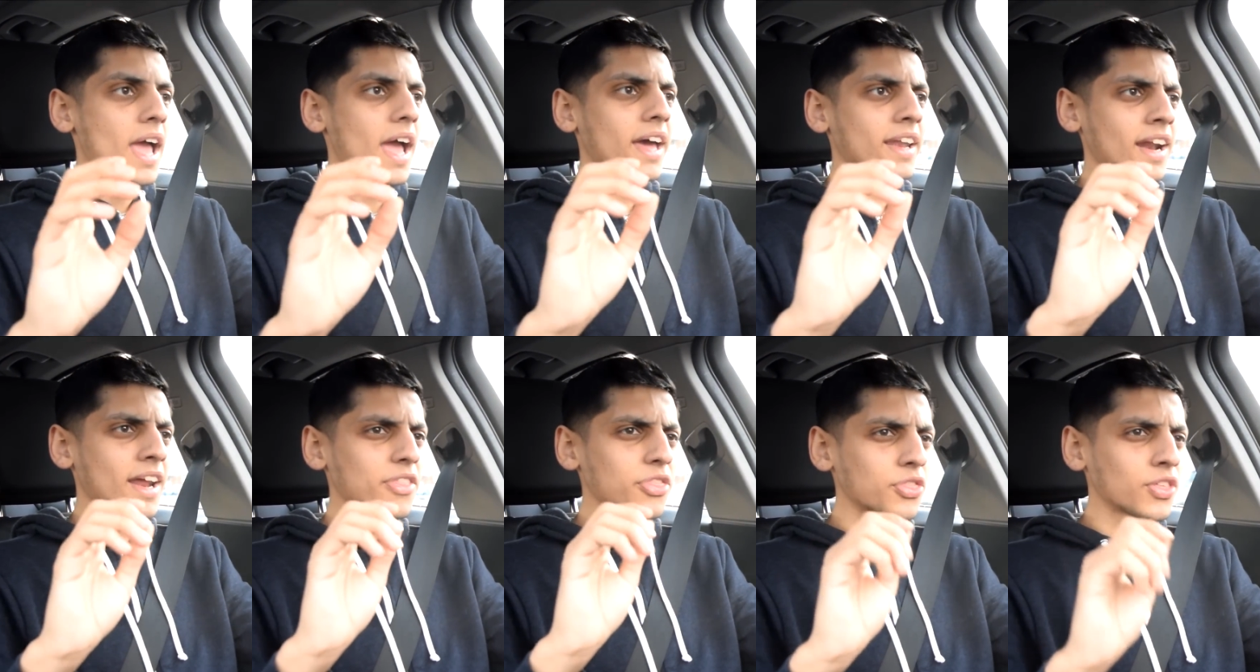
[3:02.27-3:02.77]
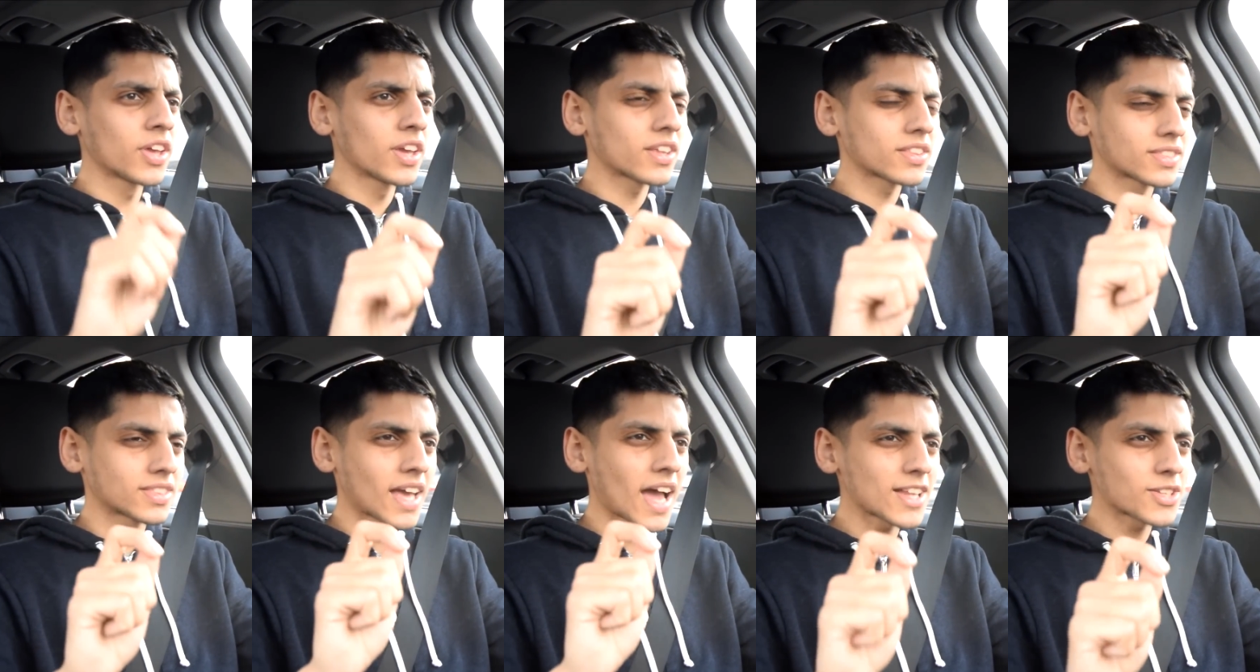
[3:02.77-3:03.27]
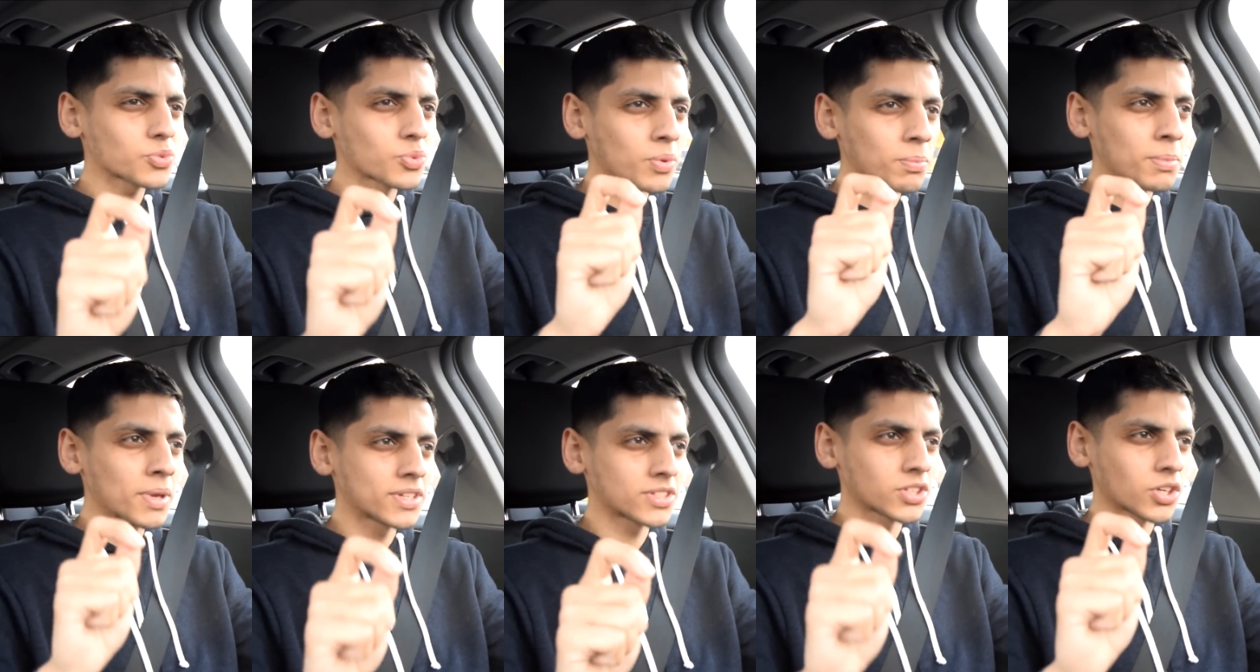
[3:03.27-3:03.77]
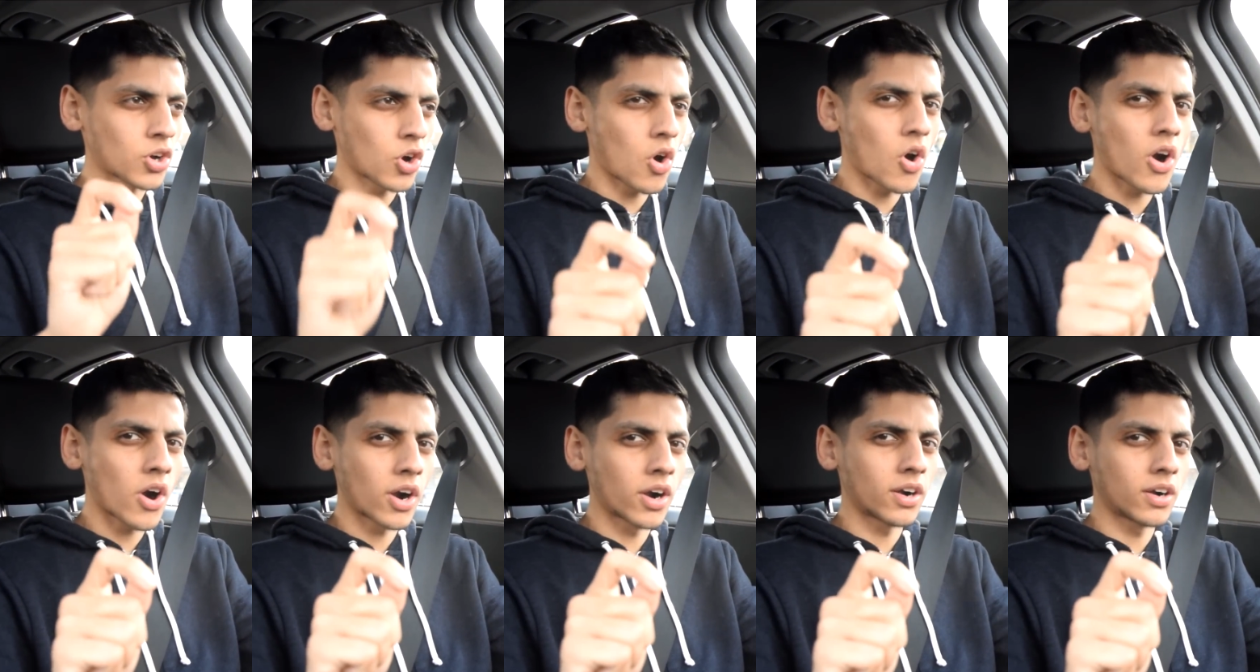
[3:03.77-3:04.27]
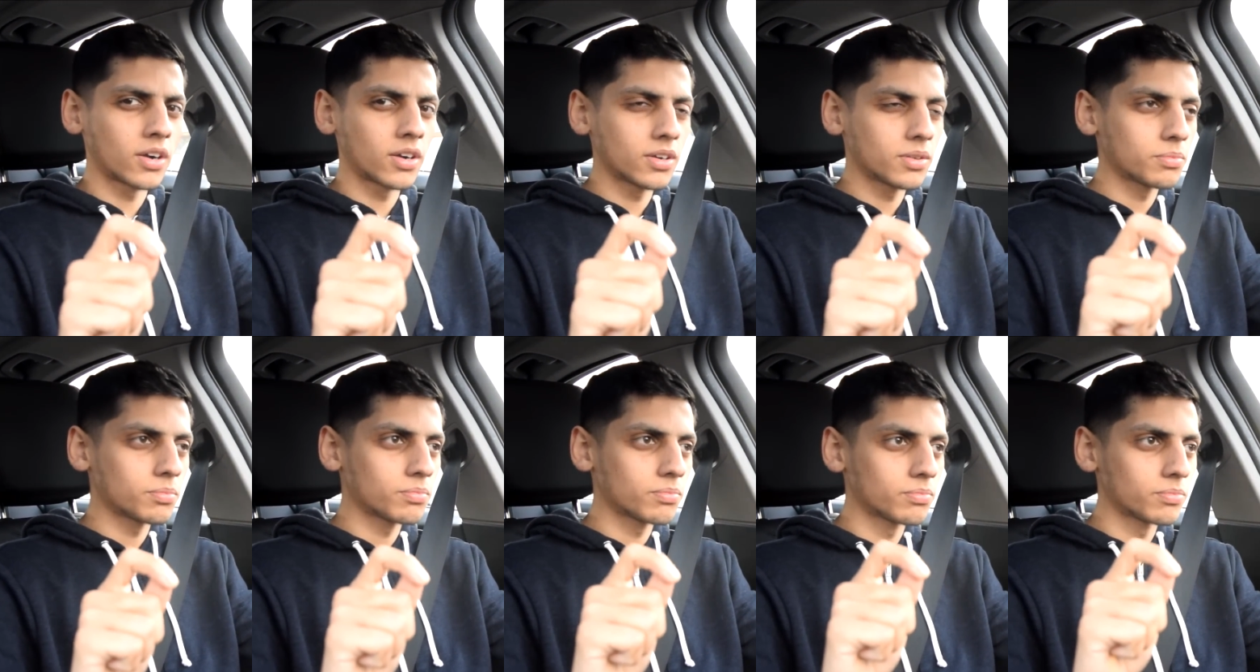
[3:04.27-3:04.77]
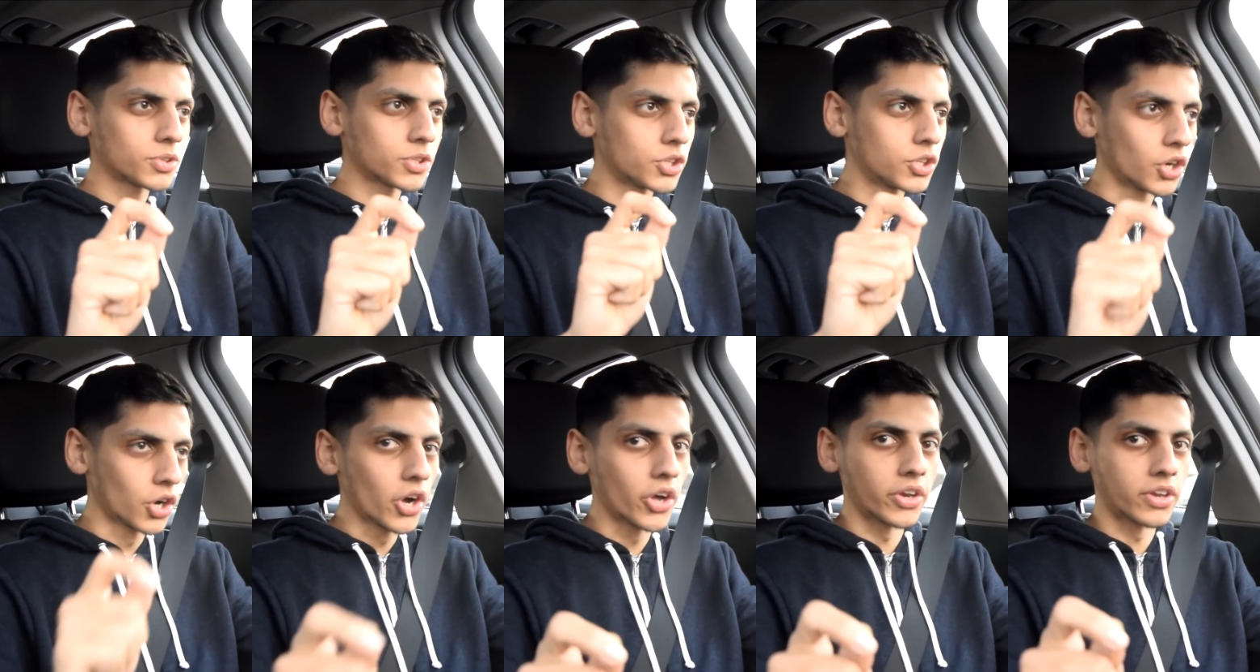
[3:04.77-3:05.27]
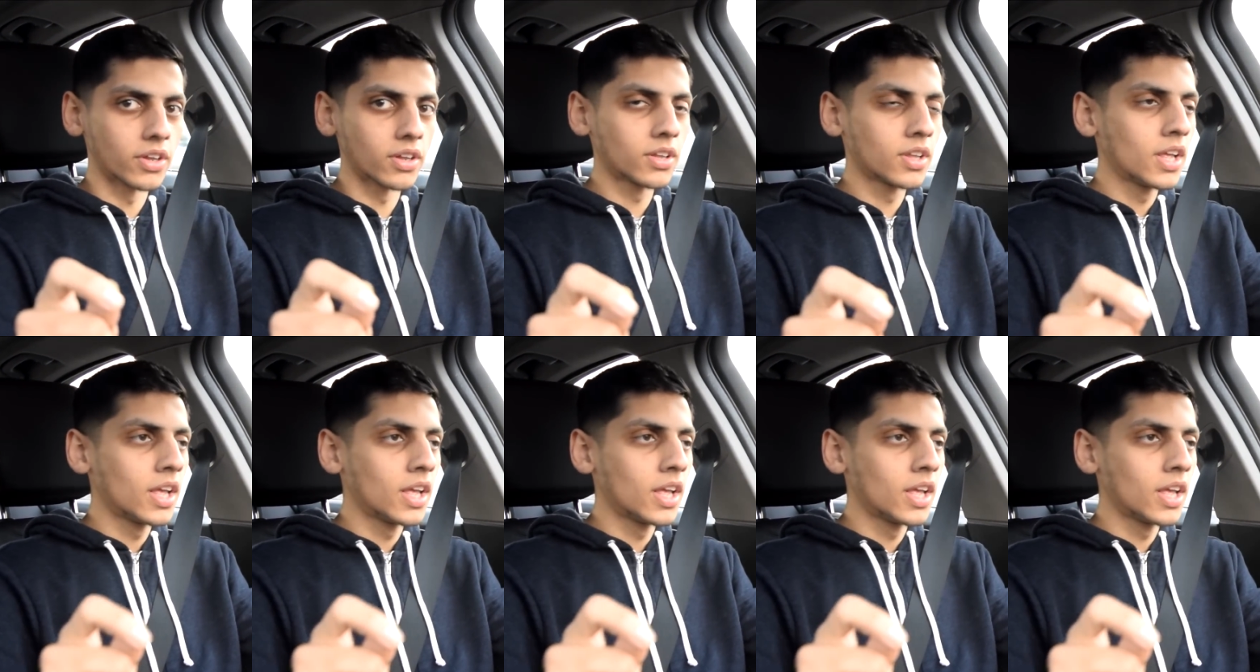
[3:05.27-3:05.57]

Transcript: And I think that's what makes a car good